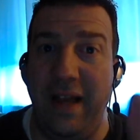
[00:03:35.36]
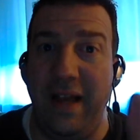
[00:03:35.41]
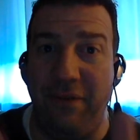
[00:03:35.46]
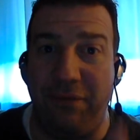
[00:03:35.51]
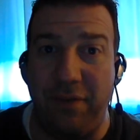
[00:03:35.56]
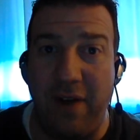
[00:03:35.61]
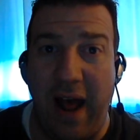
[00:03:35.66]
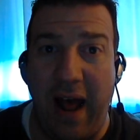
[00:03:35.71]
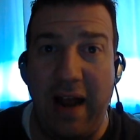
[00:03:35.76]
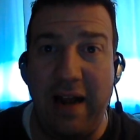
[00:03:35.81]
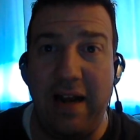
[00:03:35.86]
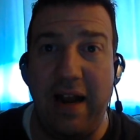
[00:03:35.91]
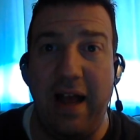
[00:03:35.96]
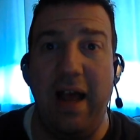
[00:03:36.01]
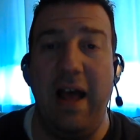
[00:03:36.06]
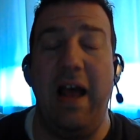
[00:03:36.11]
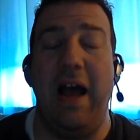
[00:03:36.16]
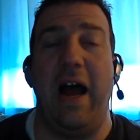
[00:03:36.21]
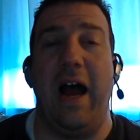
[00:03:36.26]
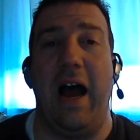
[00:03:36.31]
If not,
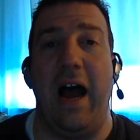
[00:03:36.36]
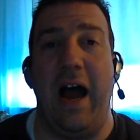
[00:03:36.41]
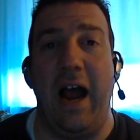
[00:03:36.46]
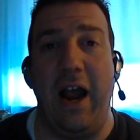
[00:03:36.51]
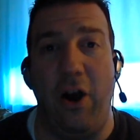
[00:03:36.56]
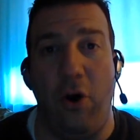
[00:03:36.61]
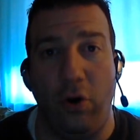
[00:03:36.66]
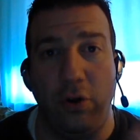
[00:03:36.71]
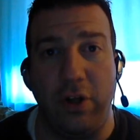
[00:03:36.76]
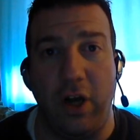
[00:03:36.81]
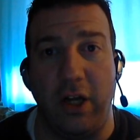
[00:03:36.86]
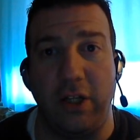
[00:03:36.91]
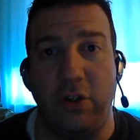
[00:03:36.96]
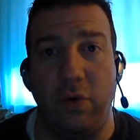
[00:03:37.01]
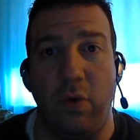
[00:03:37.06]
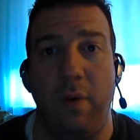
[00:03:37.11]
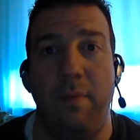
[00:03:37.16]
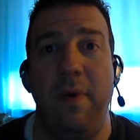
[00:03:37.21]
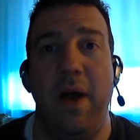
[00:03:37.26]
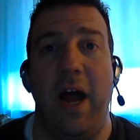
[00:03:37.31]
I hold on
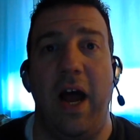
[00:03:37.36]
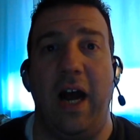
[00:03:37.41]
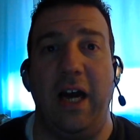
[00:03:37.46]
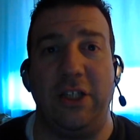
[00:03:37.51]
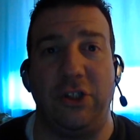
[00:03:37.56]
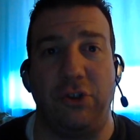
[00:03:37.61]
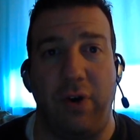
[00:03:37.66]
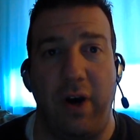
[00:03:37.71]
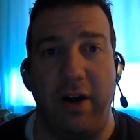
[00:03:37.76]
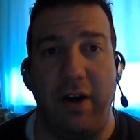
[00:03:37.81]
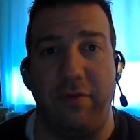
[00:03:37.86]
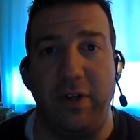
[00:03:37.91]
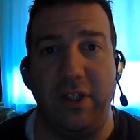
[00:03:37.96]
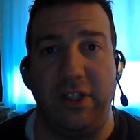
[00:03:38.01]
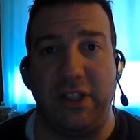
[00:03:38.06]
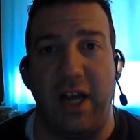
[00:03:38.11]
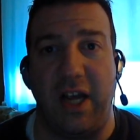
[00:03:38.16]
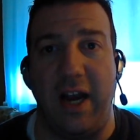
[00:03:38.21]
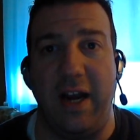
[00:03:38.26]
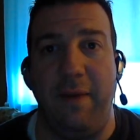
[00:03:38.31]
to him. I try to
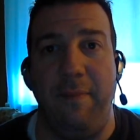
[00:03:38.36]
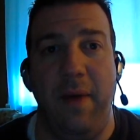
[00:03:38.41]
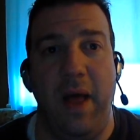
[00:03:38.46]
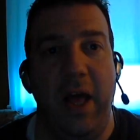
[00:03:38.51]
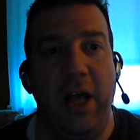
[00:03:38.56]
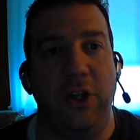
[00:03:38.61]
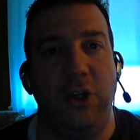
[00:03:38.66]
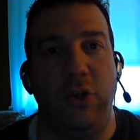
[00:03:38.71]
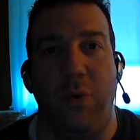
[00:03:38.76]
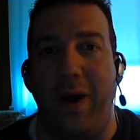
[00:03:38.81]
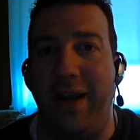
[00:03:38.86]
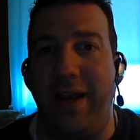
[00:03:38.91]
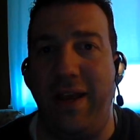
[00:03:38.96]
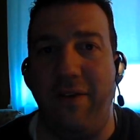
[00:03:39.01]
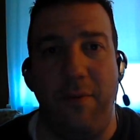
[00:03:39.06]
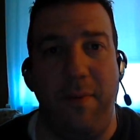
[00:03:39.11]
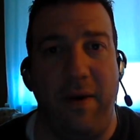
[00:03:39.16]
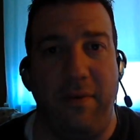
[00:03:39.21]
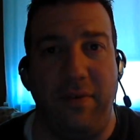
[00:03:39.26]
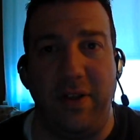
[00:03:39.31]
re-sign him. Do I
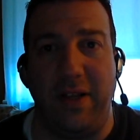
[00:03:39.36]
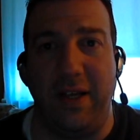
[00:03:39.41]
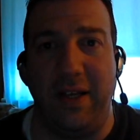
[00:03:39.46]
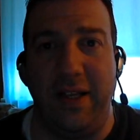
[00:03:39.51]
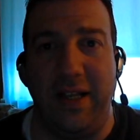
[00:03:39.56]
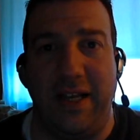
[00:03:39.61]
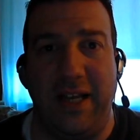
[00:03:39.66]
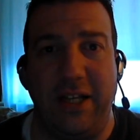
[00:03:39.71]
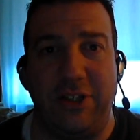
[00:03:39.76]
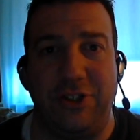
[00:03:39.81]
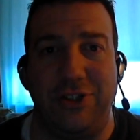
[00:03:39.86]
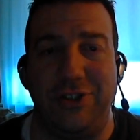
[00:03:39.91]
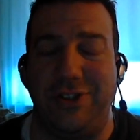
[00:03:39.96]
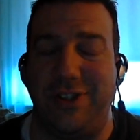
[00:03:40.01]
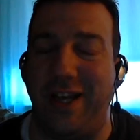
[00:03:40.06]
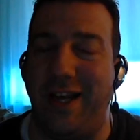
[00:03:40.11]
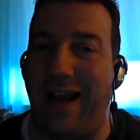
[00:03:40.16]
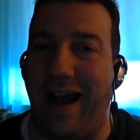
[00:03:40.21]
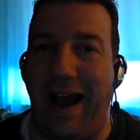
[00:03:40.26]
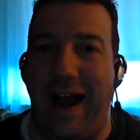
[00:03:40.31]
give him everything in the kitchen
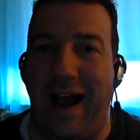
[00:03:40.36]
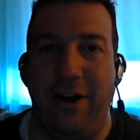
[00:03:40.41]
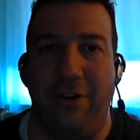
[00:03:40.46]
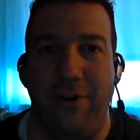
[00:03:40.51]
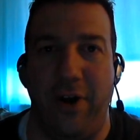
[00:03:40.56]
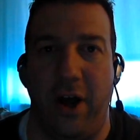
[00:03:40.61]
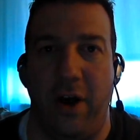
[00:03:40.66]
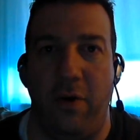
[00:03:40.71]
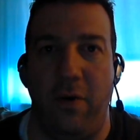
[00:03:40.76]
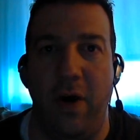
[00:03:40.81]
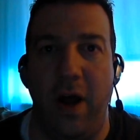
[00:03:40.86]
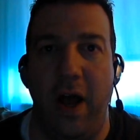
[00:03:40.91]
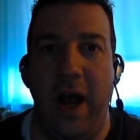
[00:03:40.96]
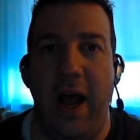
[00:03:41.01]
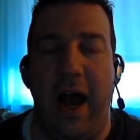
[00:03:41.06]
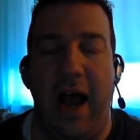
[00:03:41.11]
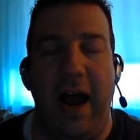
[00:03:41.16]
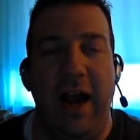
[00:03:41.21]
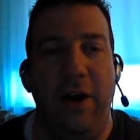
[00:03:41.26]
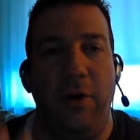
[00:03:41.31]
sink? I don't know.
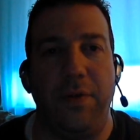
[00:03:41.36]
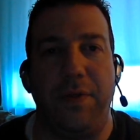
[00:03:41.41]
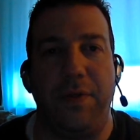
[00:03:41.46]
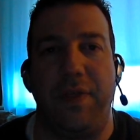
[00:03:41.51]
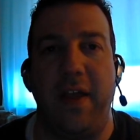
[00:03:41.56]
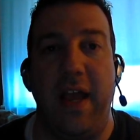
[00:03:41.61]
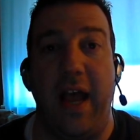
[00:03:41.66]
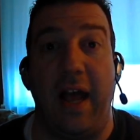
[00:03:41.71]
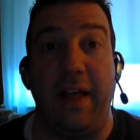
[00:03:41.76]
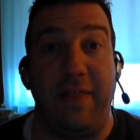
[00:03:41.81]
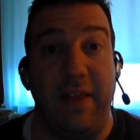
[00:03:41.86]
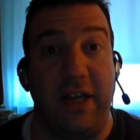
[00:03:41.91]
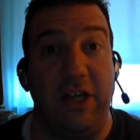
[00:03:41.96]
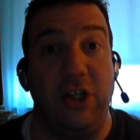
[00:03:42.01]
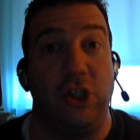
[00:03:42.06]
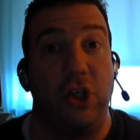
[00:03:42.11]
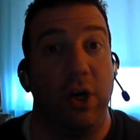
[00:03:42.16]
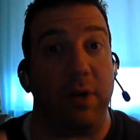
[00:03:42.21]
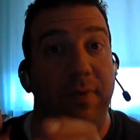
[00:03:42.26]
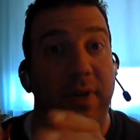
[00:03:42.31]
I think
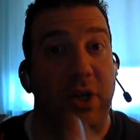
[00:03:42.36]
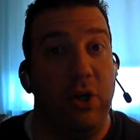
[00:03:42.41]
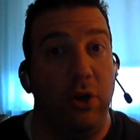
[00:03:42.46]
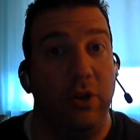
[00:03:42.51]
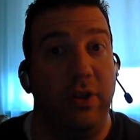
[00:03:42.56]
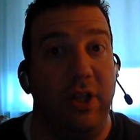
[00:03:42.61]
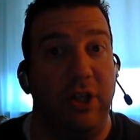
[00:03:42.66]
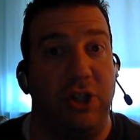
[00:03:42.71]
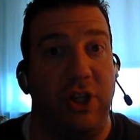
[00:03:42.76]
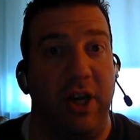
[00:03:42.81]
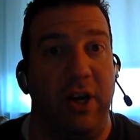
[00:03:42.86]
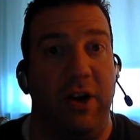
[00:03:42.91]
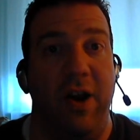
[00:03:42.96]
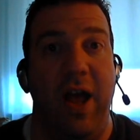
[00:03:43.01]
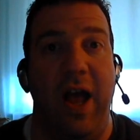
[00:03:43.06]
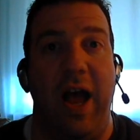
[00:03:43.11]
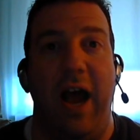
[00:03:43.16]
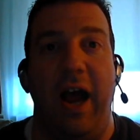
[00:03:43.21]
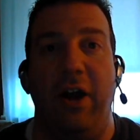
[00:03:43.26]
he's going to be good this year.